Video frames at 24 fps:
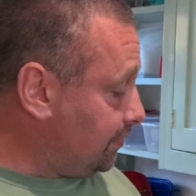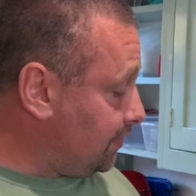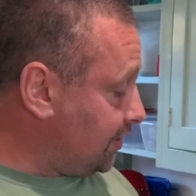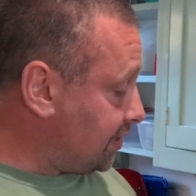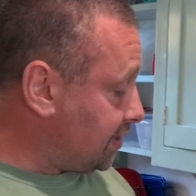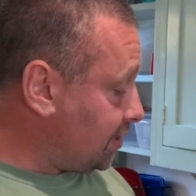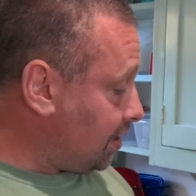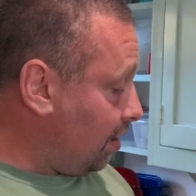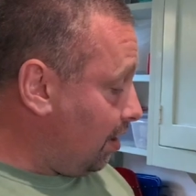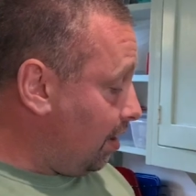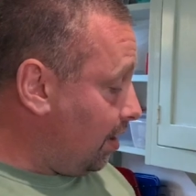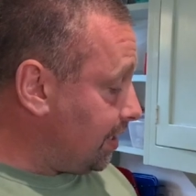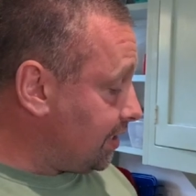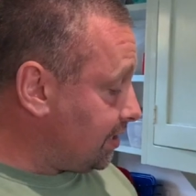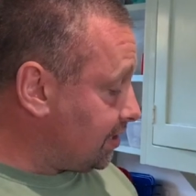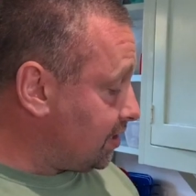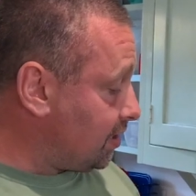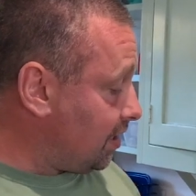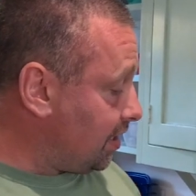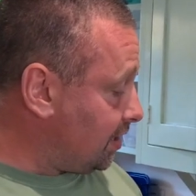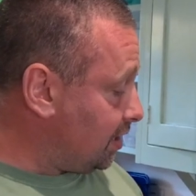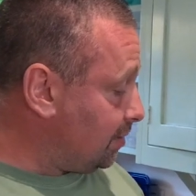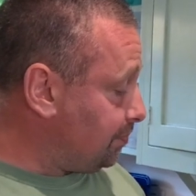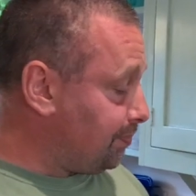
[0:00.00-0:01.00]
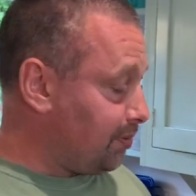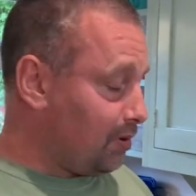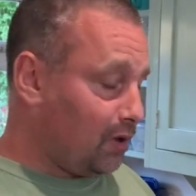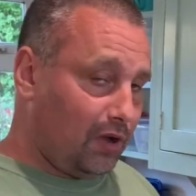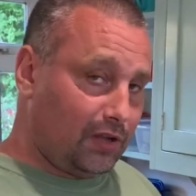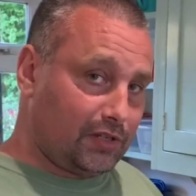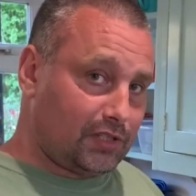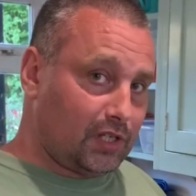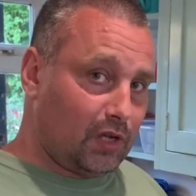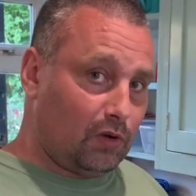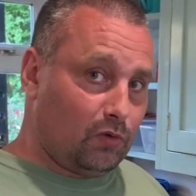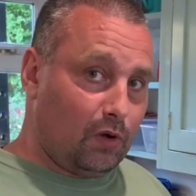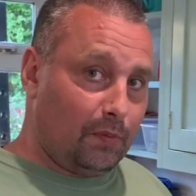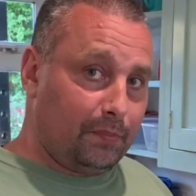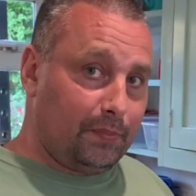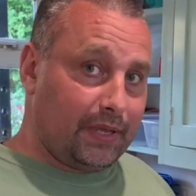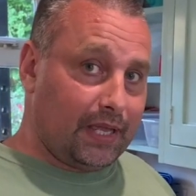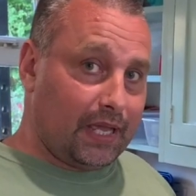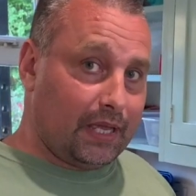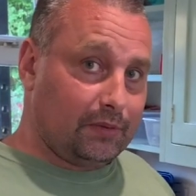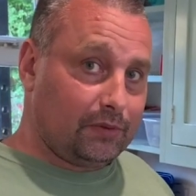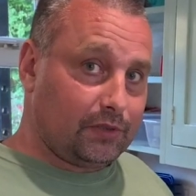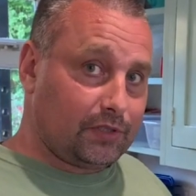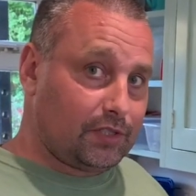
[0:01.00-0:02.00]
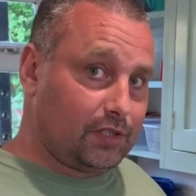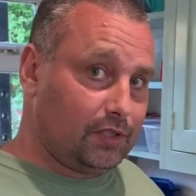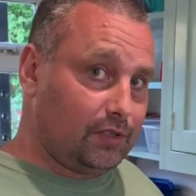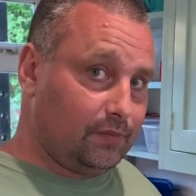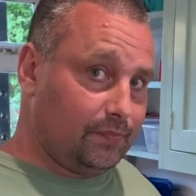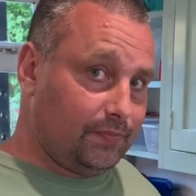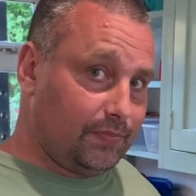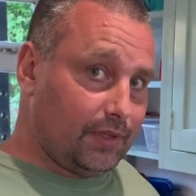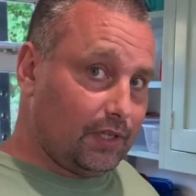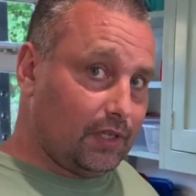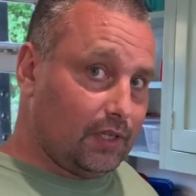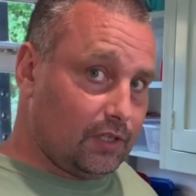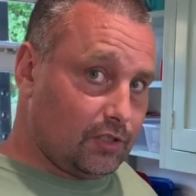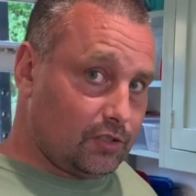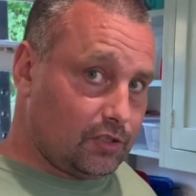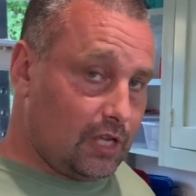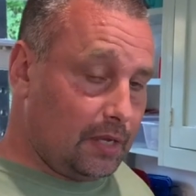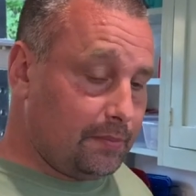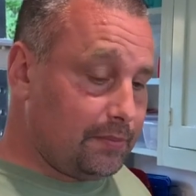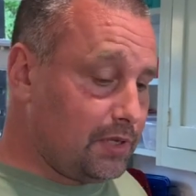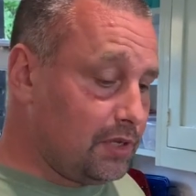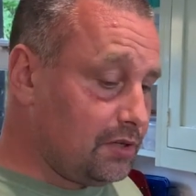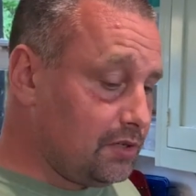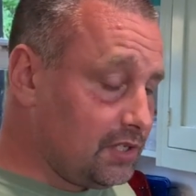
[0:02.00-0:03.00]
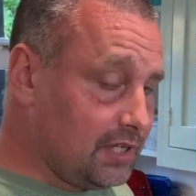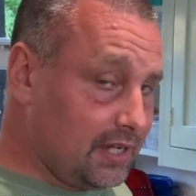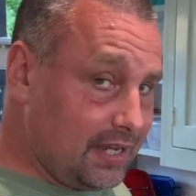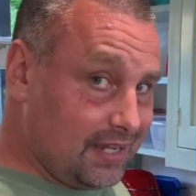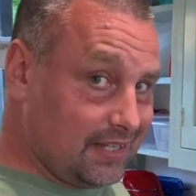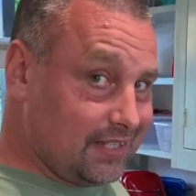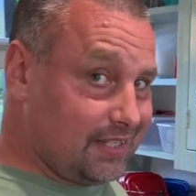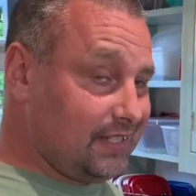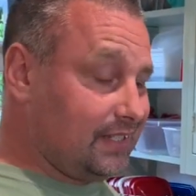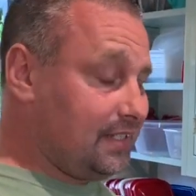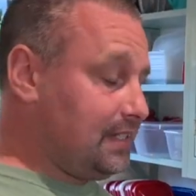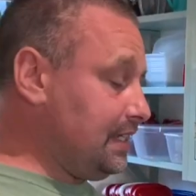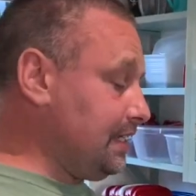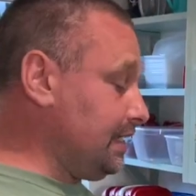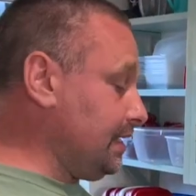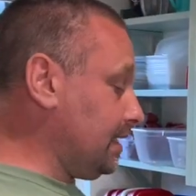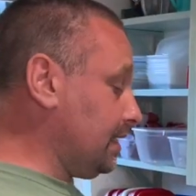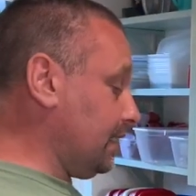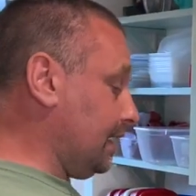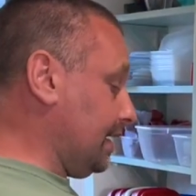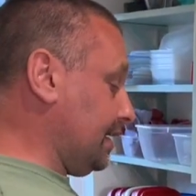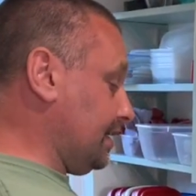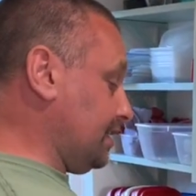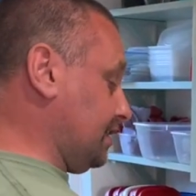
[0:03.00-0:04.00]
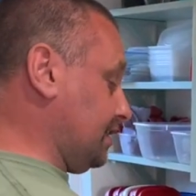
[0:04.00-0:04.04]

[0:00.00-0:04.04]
this high-sided pot, I won't be able to. So I'm using it as a deglaze